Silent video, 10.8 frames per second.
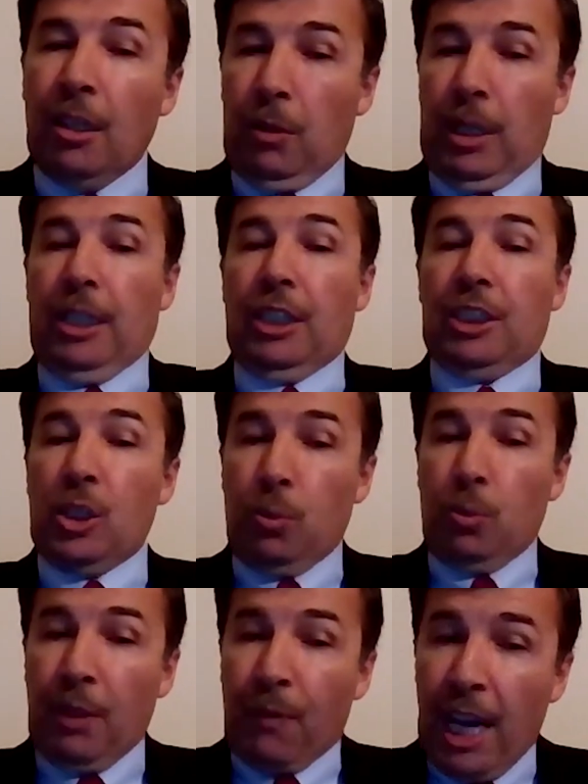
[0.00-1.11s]
And it says,
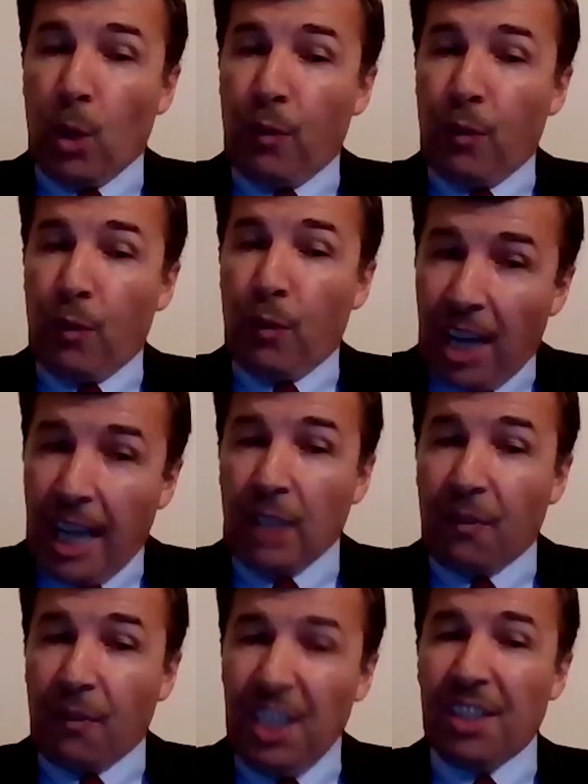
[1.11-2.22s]
beware of a trial,
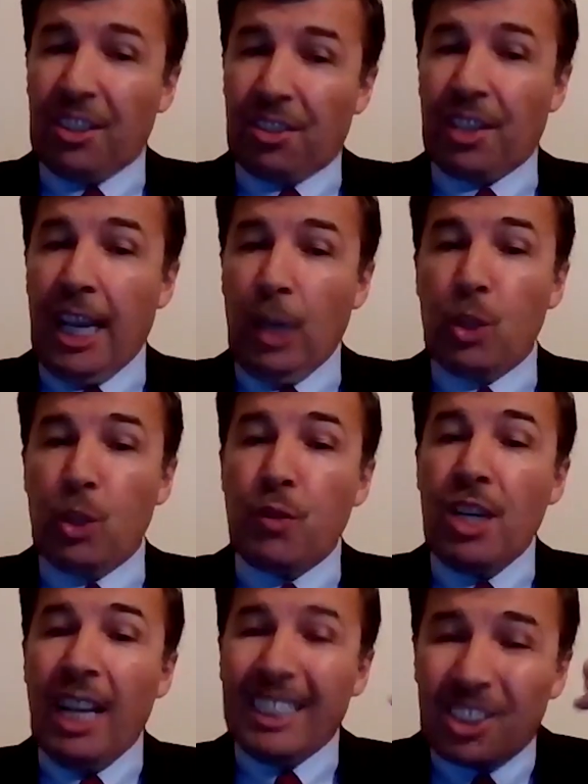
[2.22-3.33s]
fear a trial, which will
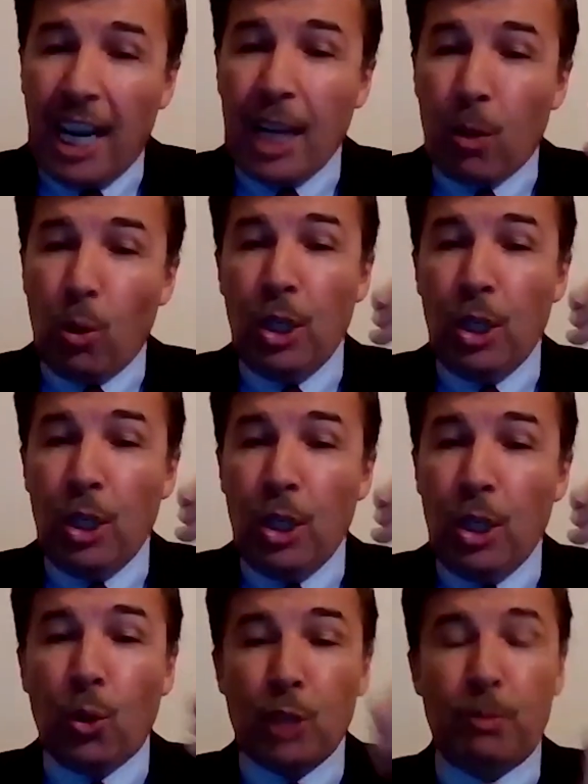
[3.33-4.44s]
not strike on
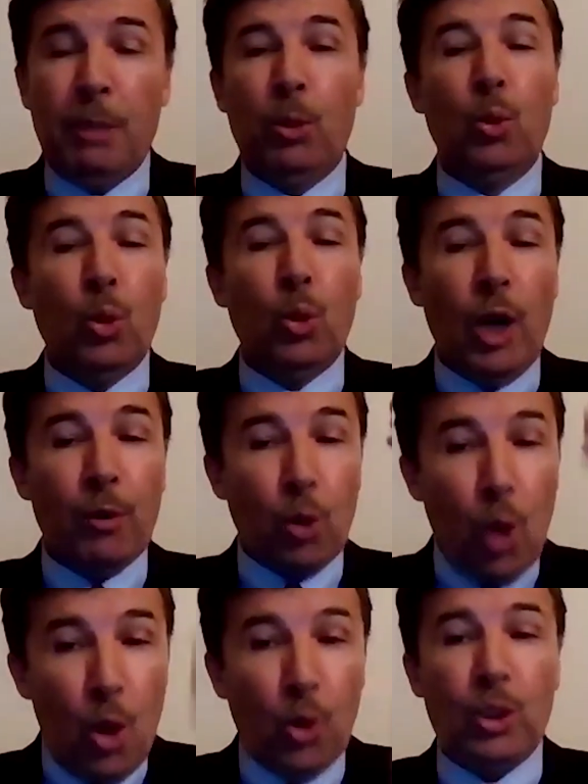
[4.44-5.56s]
those people who have
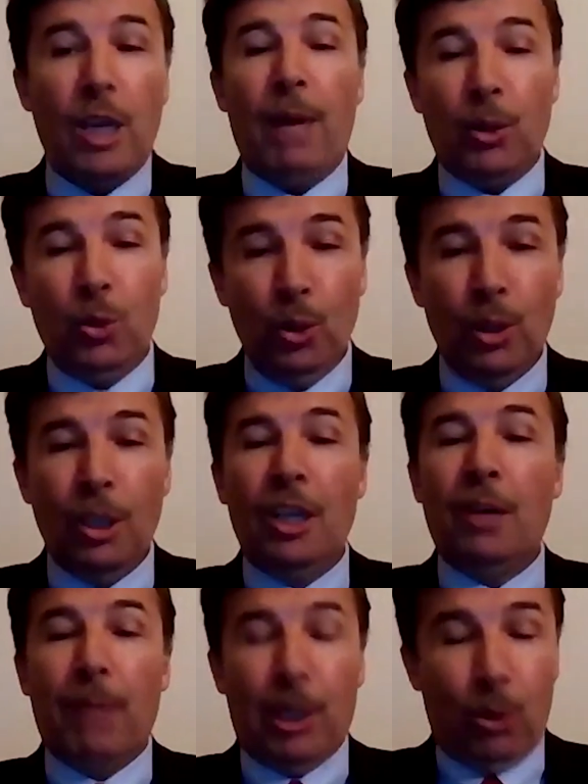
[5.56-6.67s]
wronged among you,
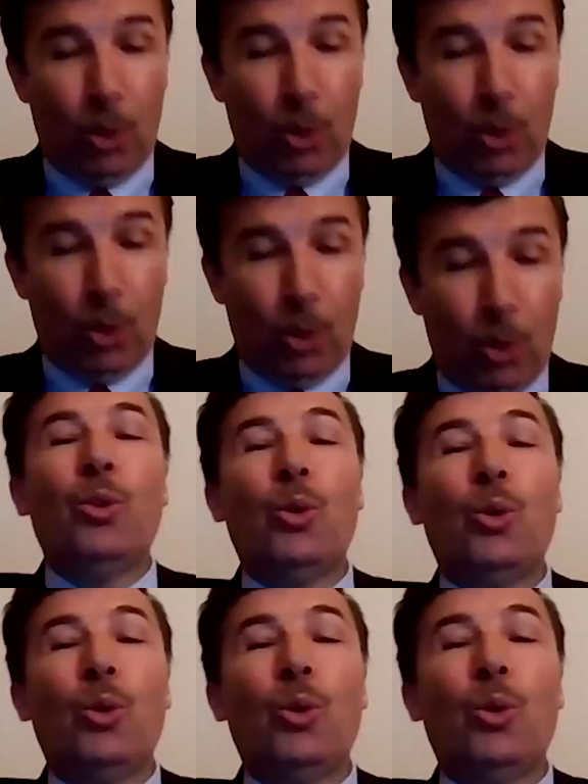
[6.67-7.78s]
but also it may
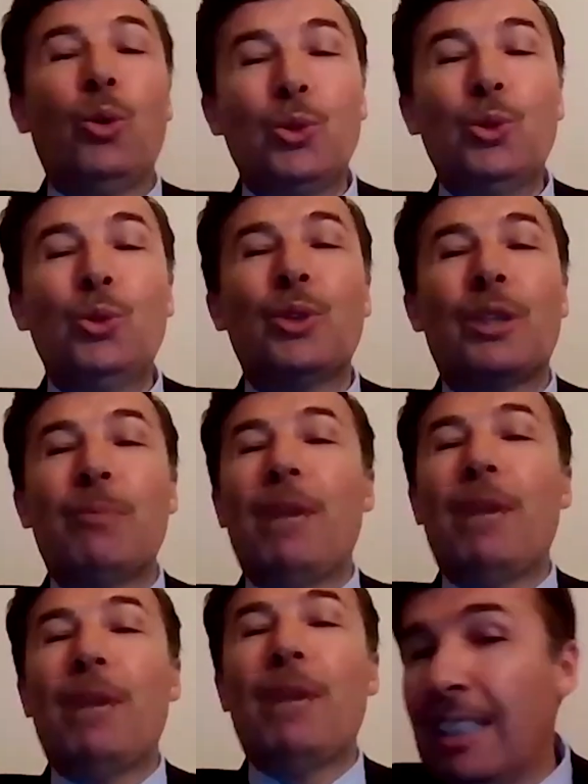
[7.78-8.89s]
strike those who
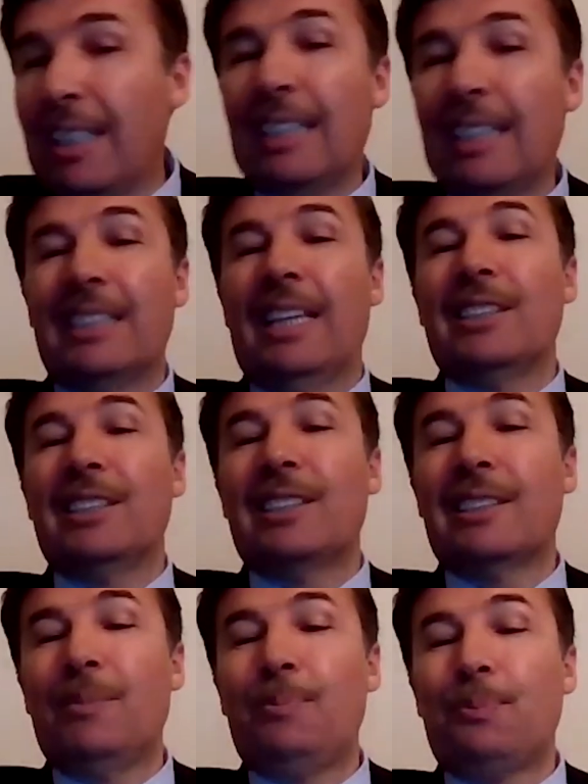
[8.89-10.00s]
remain silent in
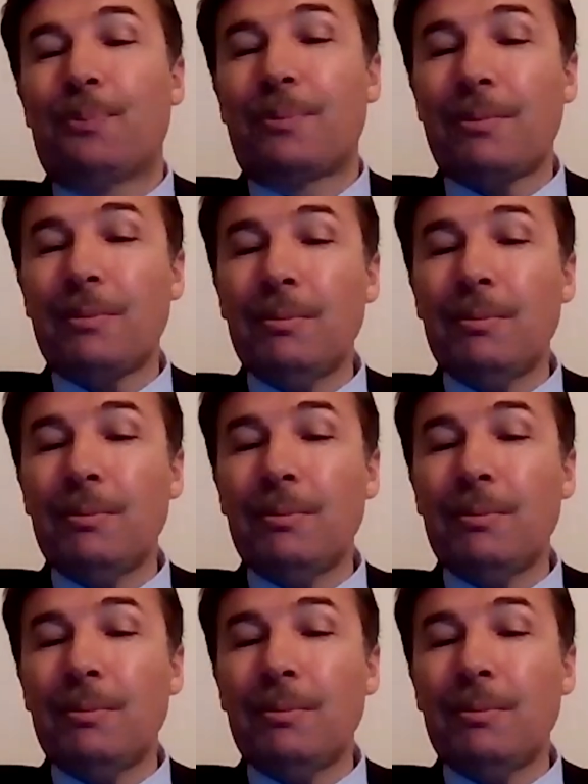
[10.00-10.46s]
a sense.